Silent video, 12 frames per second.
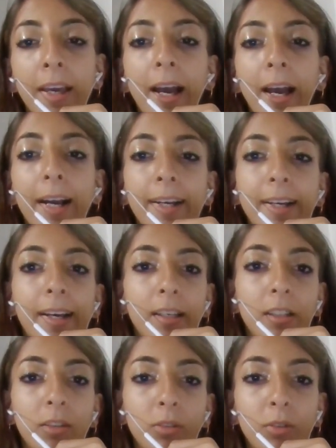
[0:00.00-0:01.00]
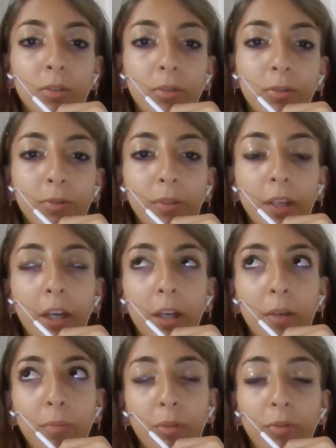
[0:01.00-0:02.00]
a kind of
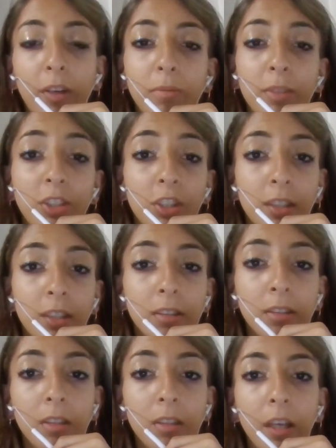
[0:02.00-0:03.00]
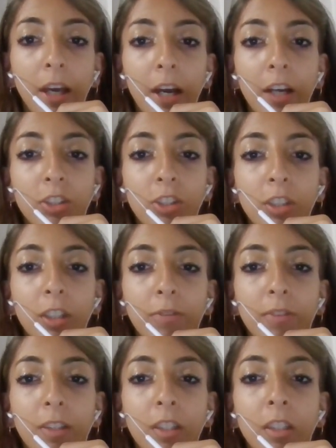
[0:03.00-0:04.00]
private machine
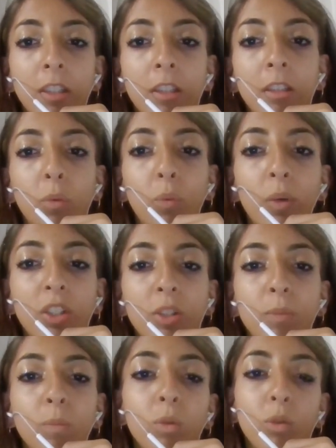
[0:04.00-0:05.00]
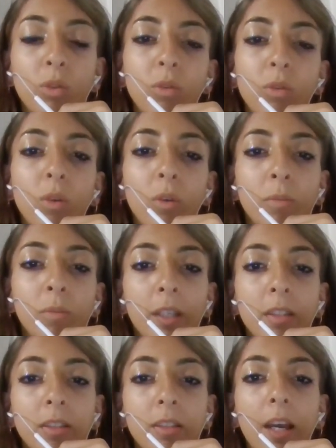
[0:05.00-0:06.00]
archive in which books,
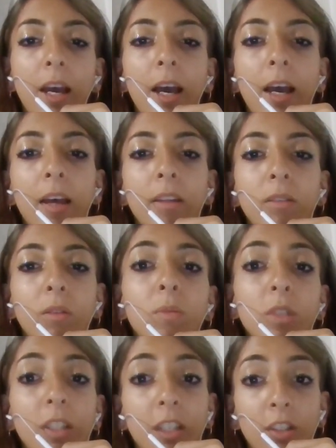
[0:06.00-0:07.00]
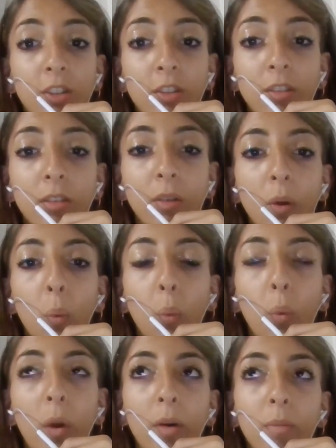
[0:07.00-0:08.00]
documents, and communications
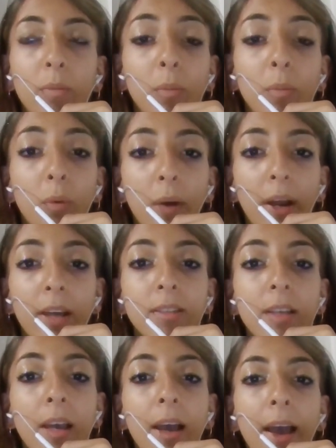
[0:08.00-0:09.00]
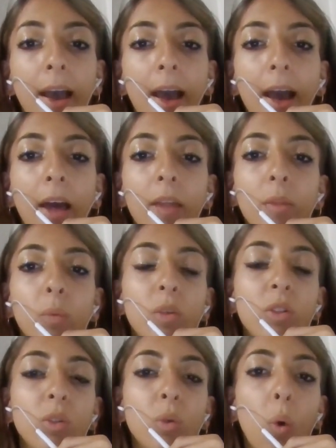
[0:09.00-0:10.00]
were memorized and
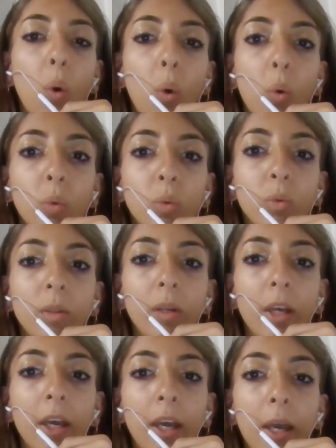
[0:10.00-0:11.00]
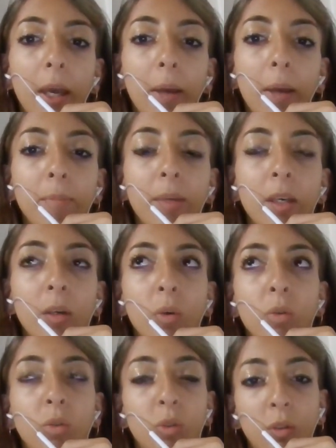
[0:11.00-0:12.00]
which could be
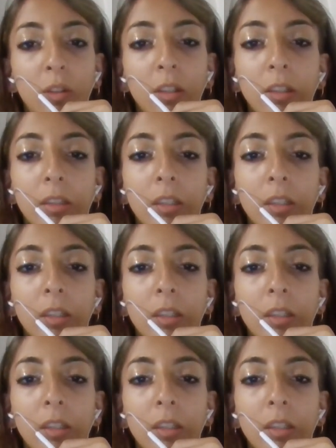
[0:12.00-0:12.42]
consulted